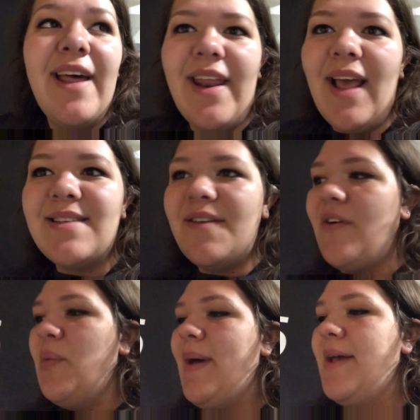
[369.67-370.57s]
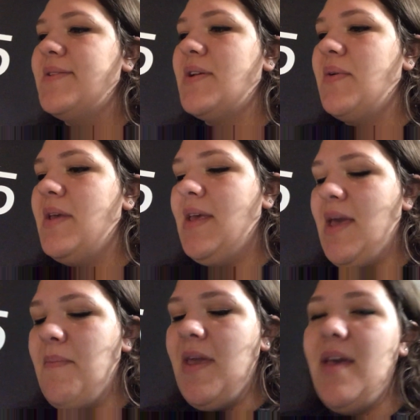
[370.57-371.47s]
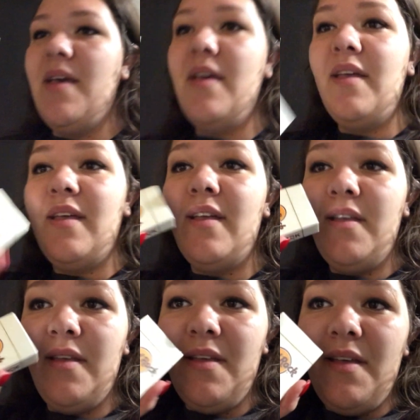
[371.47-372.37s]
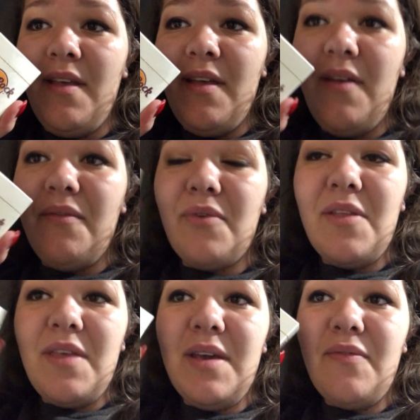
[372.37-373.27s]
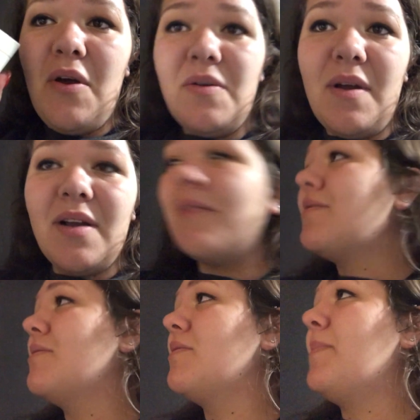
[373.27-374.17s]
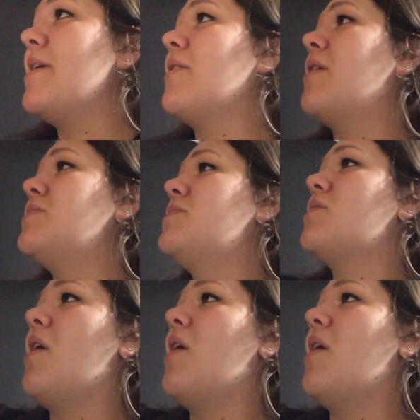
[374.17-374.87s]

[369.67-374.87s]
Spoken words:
And I guess he felt bad, so he gave me a free thing of Hard Rock playing cards, which is